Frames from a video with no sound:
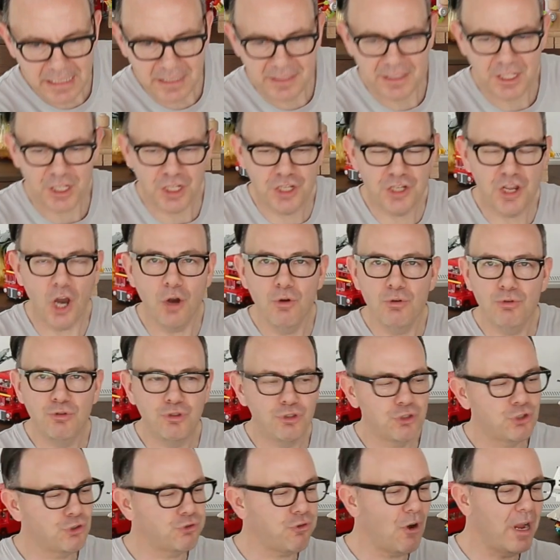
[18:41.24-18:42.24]
and it's the
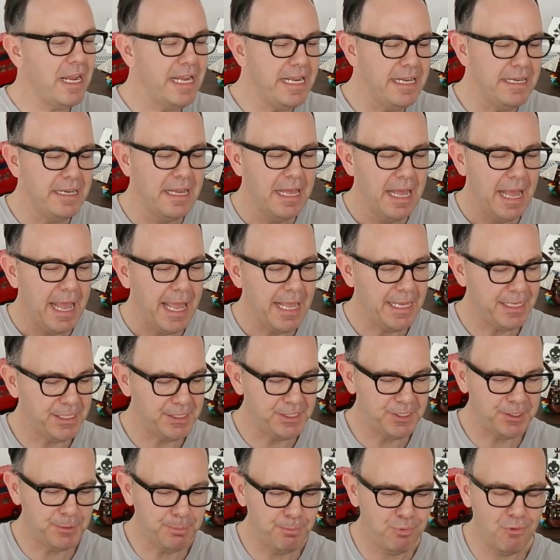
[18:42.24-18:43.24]
Ghost Train
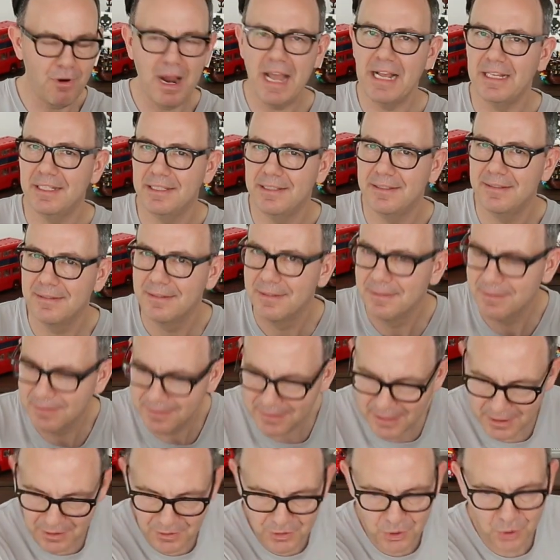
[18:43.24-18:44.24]
Express.
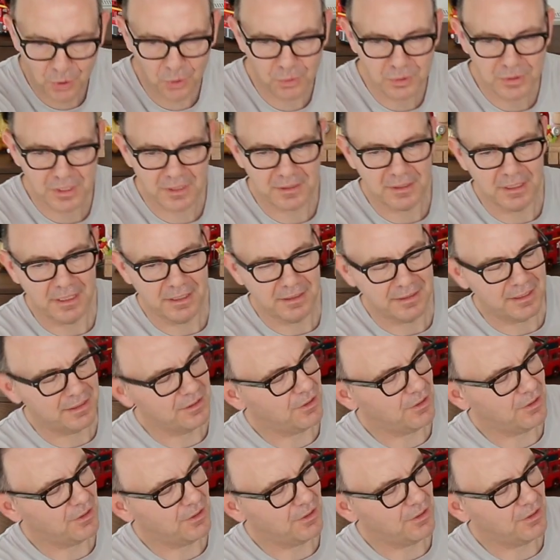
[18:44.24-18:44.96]
Sounds cool, doesn't it?